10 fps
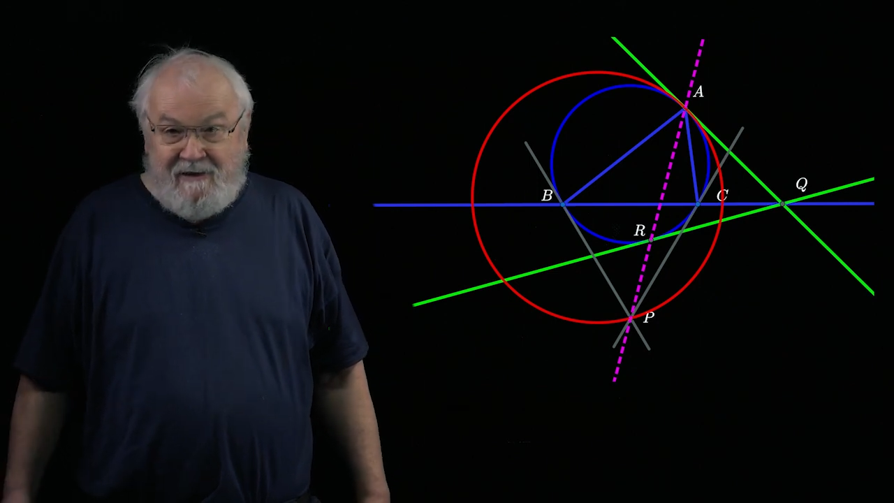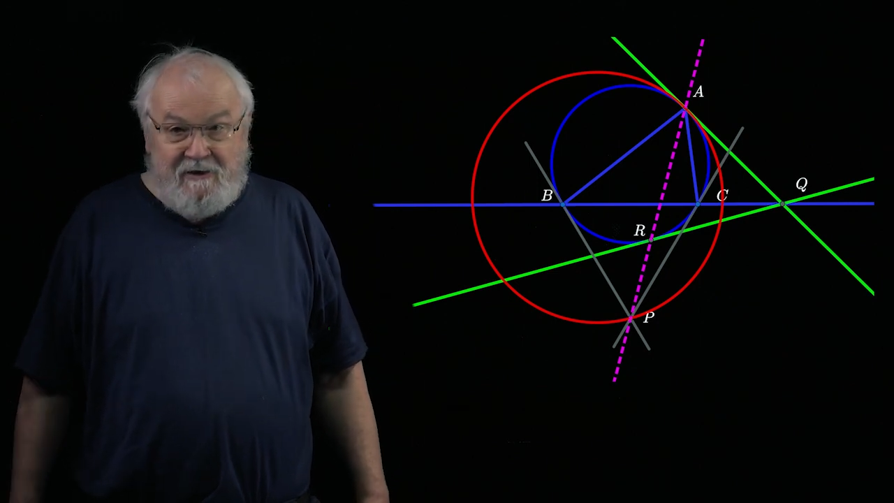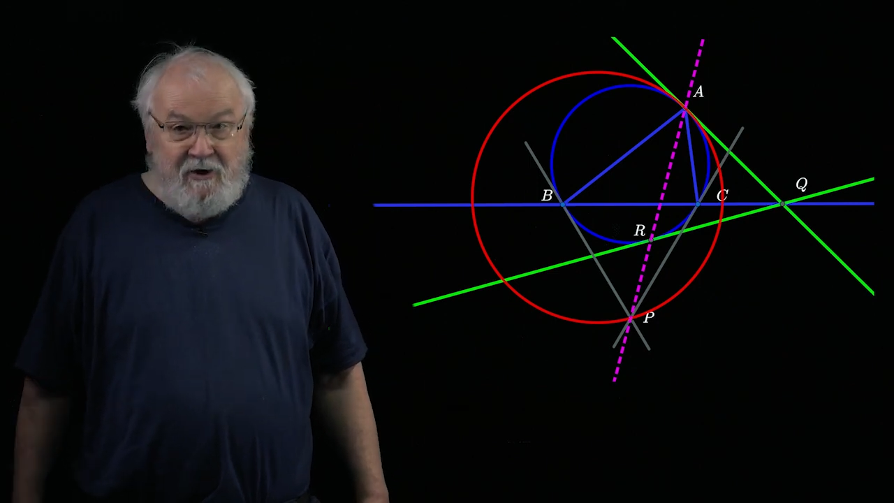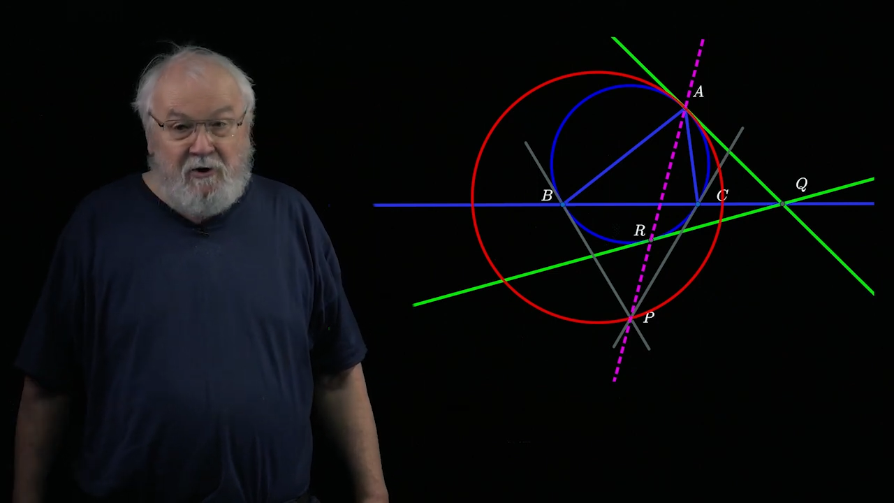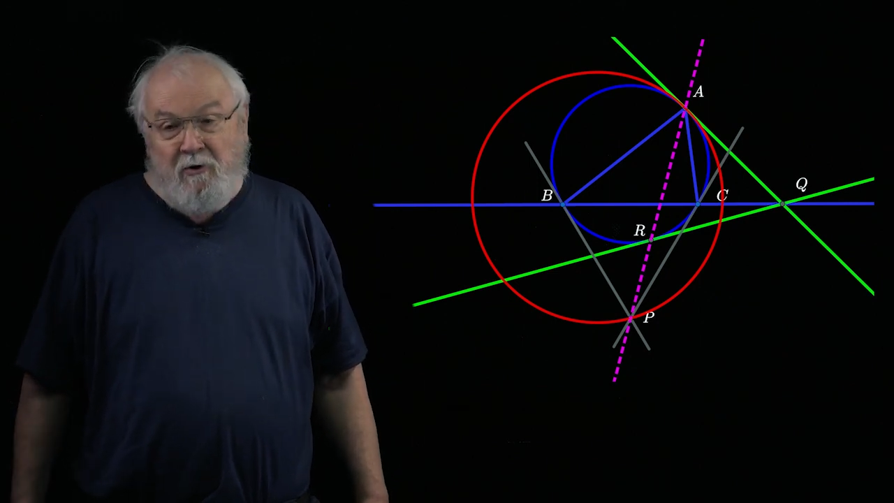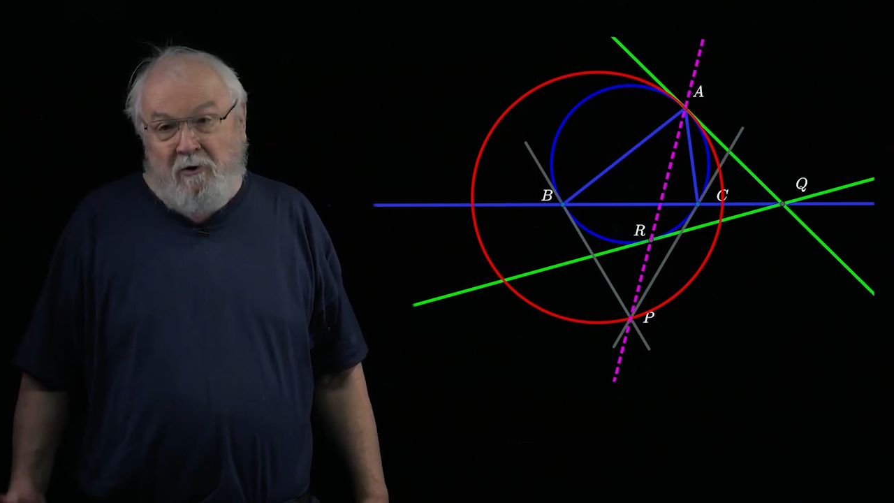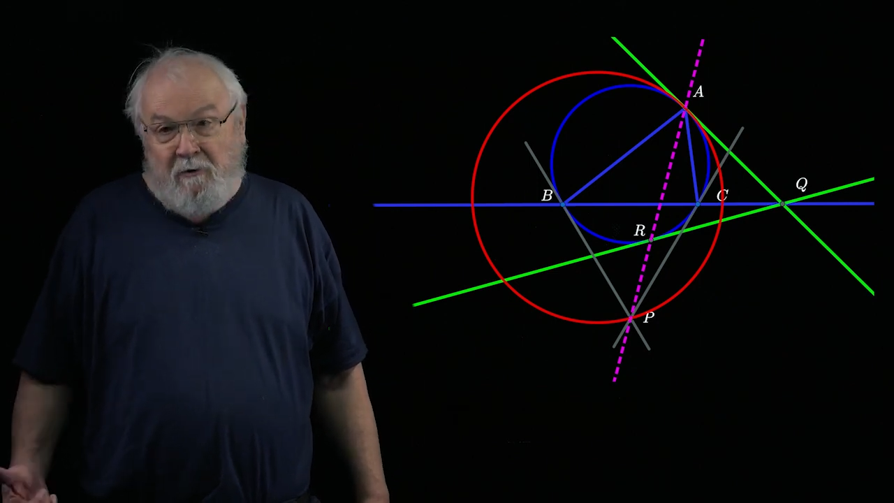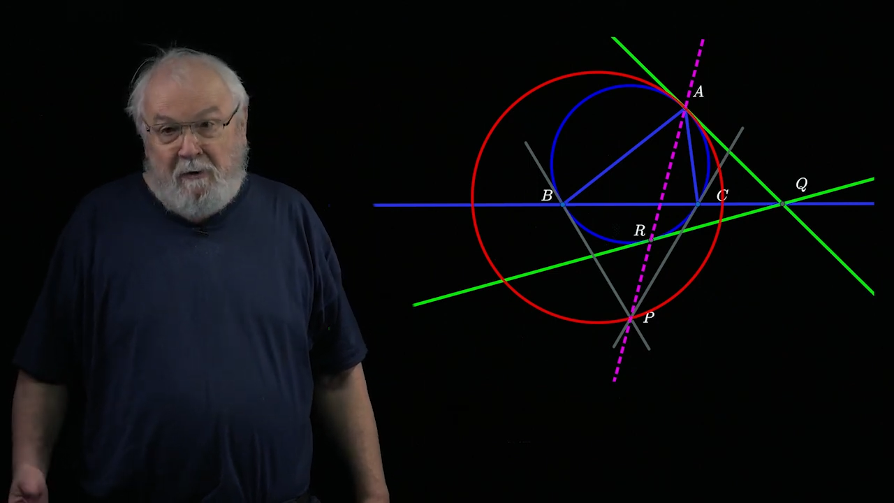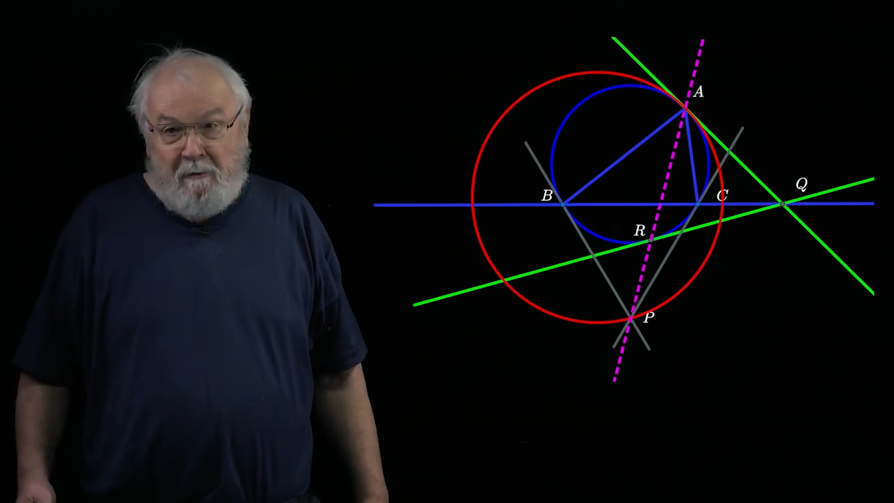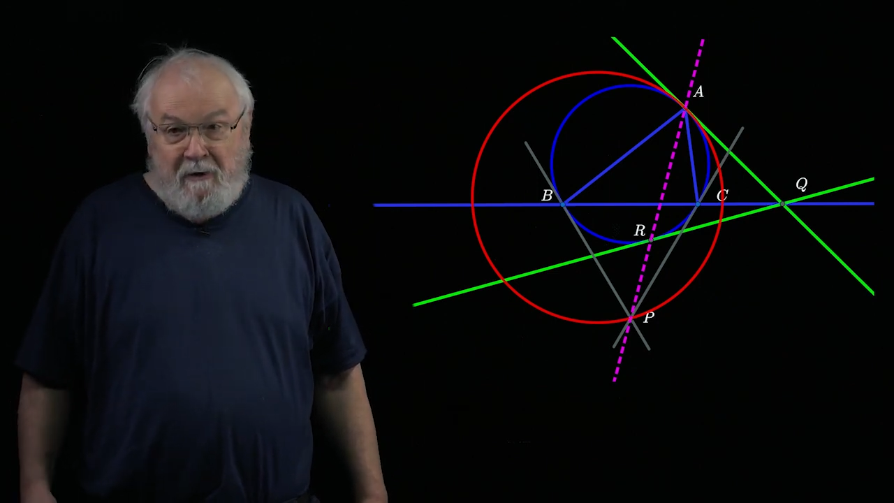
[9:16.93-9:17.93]
the circle that
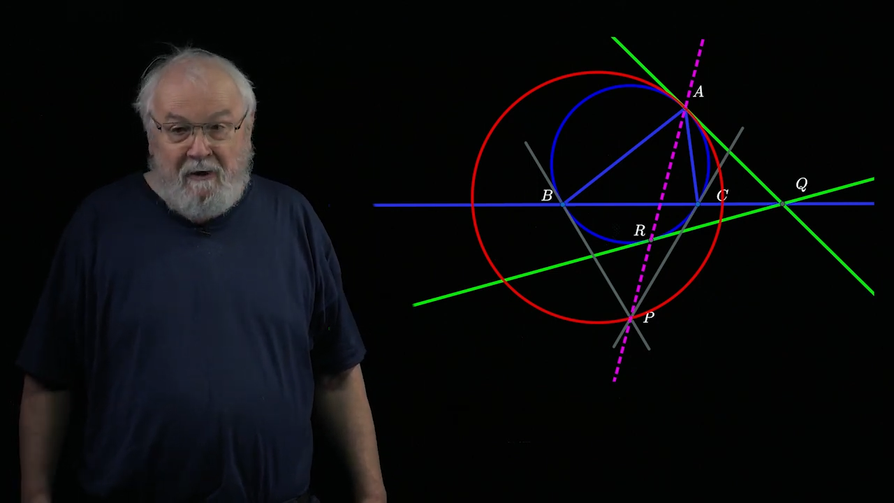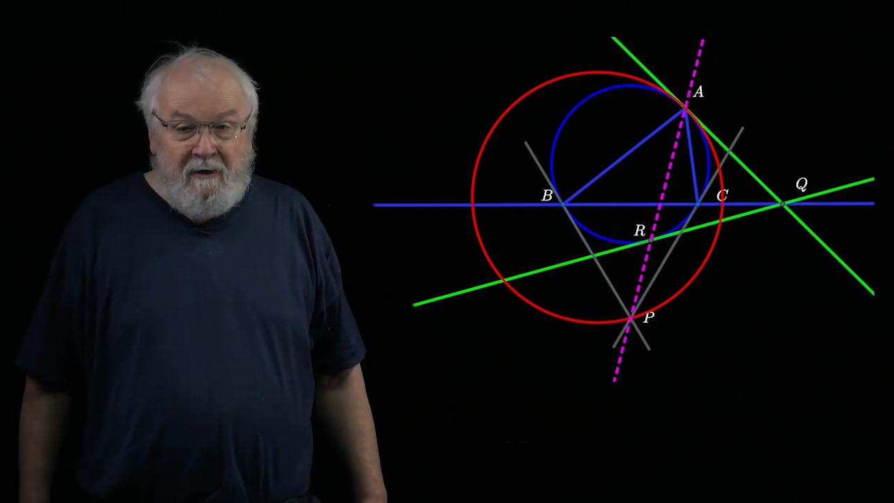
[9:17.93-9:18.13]
we were